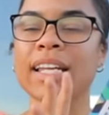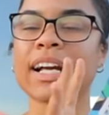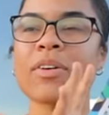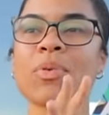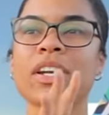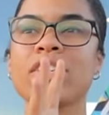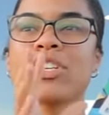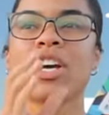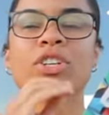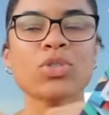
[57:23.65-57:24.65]
Like I want to
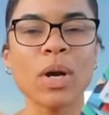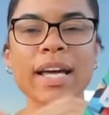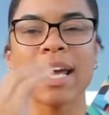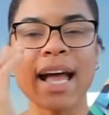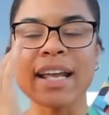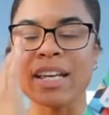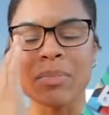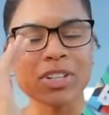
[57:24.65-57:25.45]
try to add in,